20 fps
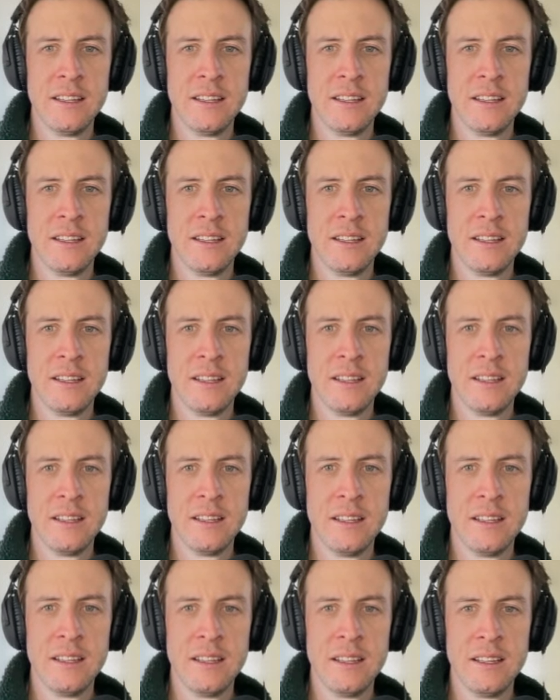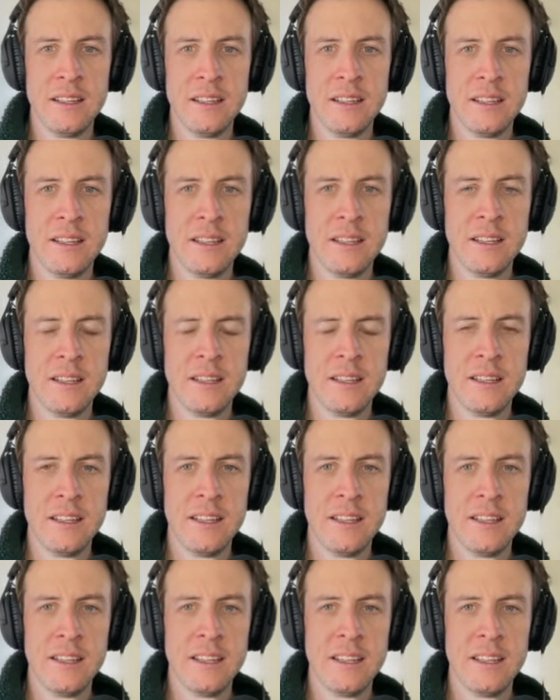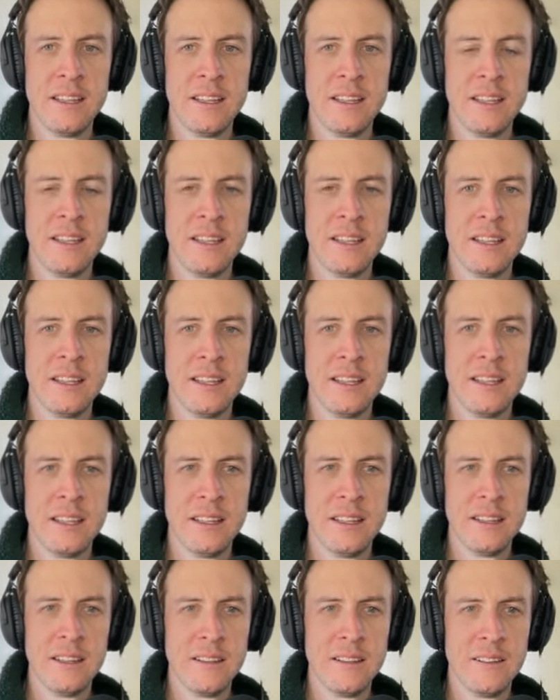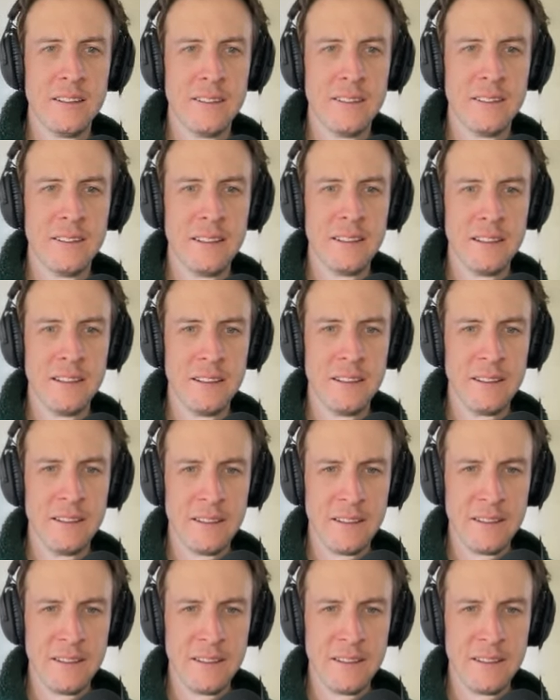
No words are spoken by the person on screen.